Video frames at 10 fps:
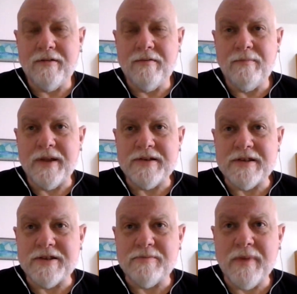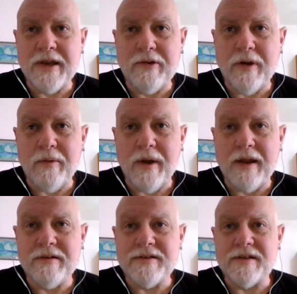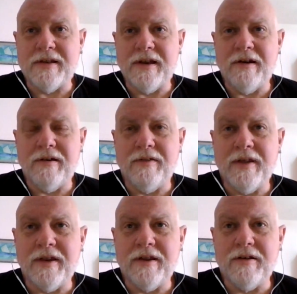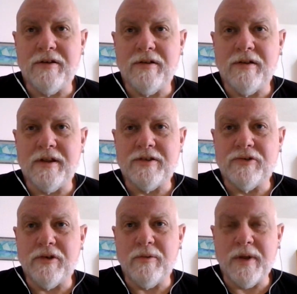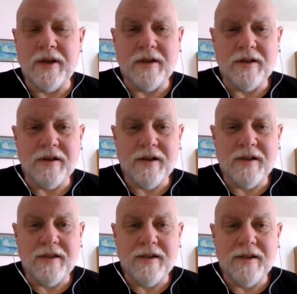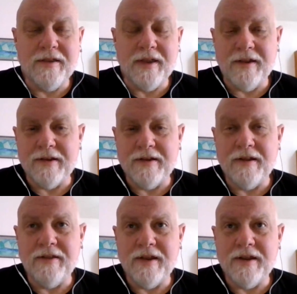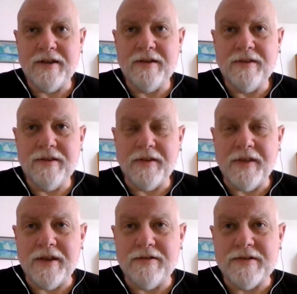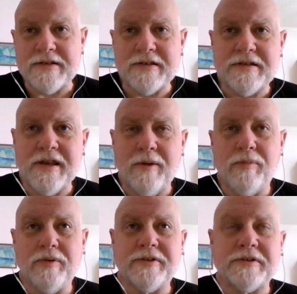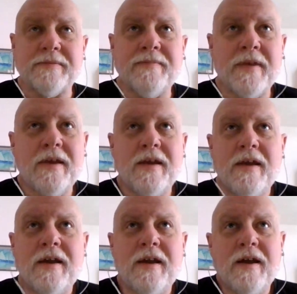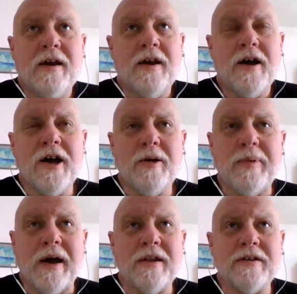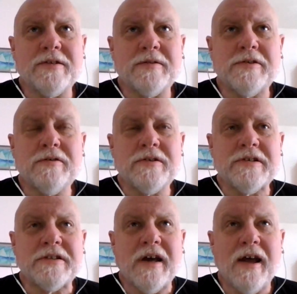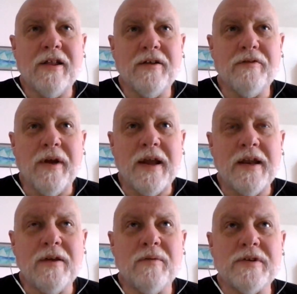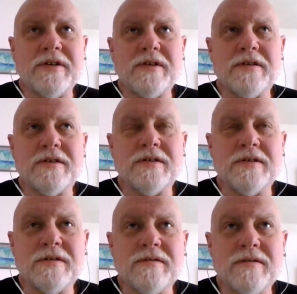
mentions many great writers in there that you'll enjoy reading, that they use as examples about a certain style of writing, which is